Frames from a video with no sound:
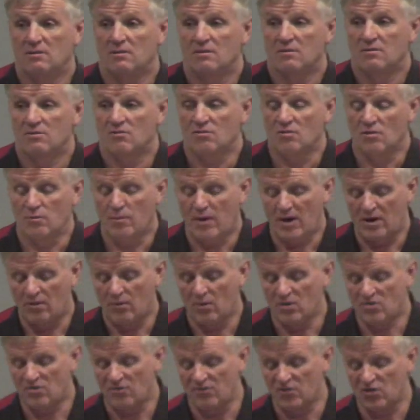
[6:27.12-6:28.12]
So no matter
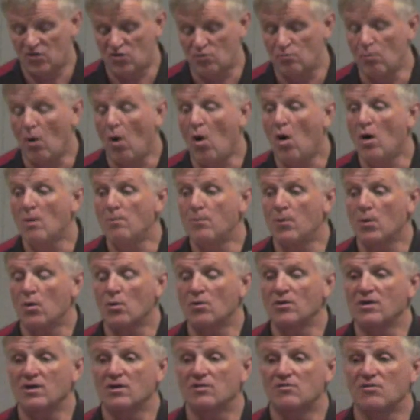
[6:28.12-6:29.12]
if it's a small
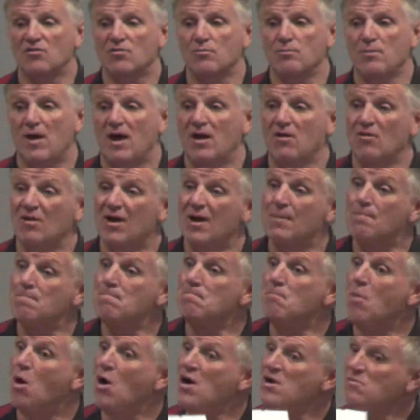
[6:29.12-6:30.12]
burn, it doesn't matter. It
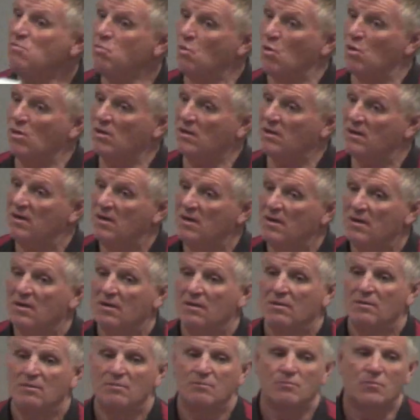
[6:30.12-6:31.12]
might work,
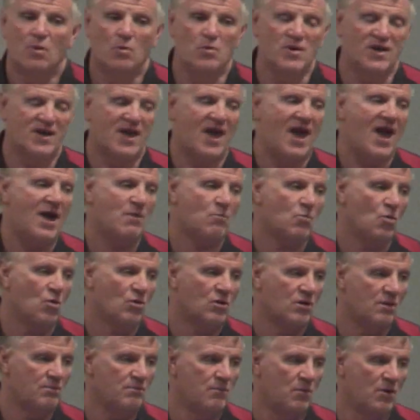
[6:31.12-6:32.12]
but we can't
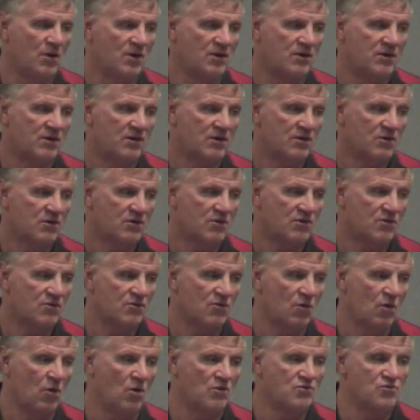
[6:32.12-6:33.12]
work on might.
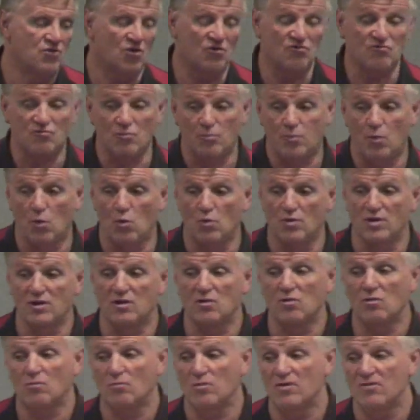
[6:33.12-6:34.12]
So just report it.
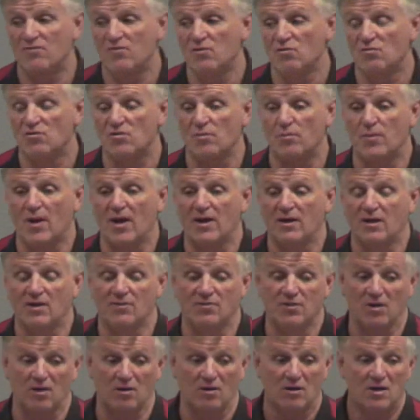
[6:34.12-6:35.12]
Look, we've used the blanket
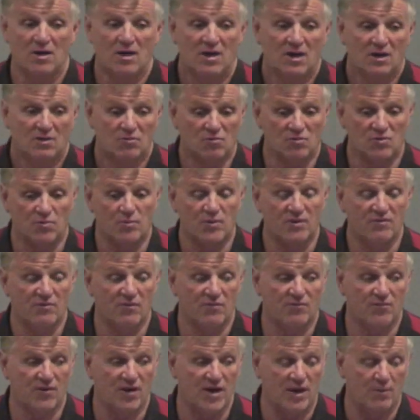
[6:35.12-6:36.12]
there. There was a bit of a
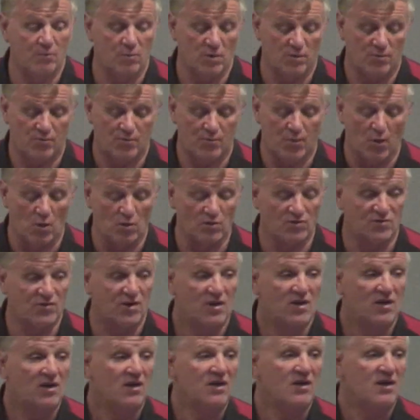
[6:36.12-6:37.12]
flame, it's burnt.
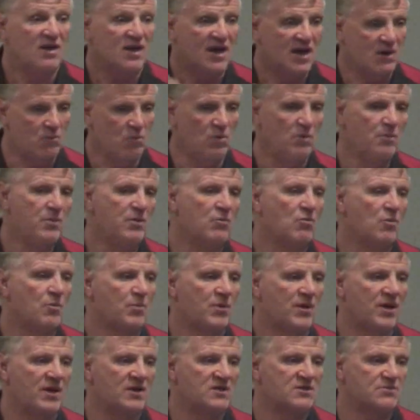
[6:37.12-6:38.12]
It will be
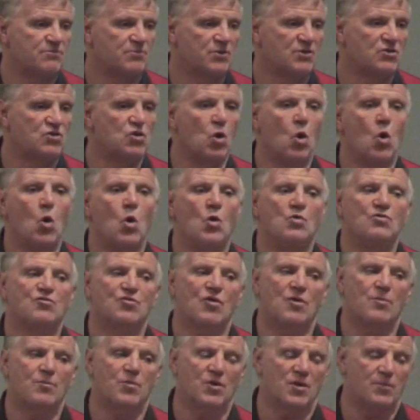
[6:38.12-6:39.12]
replaced. But don't
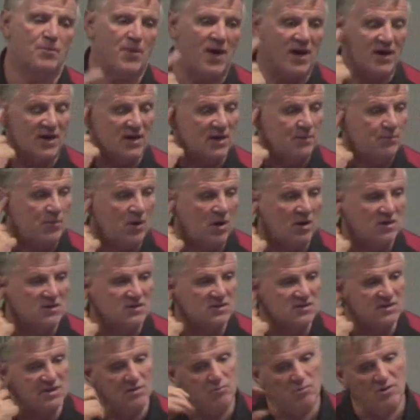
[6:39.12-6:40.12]
try and put it back in the box
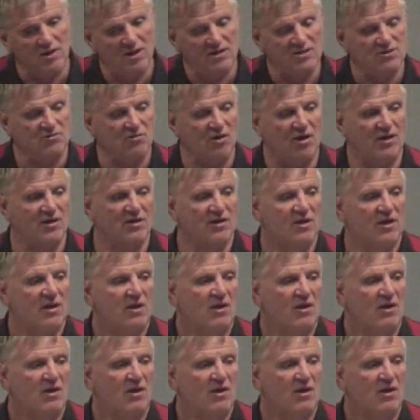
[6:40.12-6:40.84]
and say, well, that's grand.